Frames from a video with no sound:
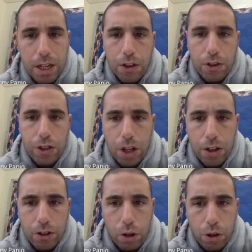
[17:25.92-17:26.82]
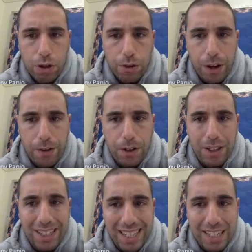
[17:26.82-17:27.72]
the Southern culture favored
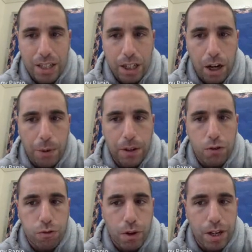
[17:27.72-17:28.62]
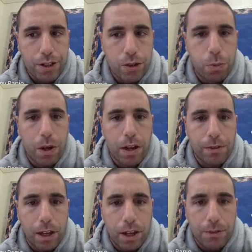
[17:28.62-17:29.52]
an easygoing, gracious way of
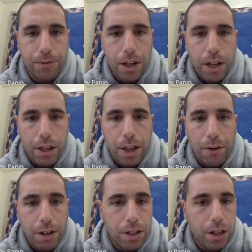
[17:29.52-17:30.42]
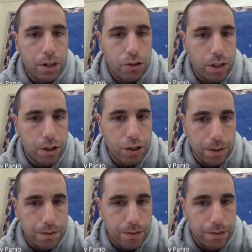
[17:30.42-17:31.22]
life that rested on tradition.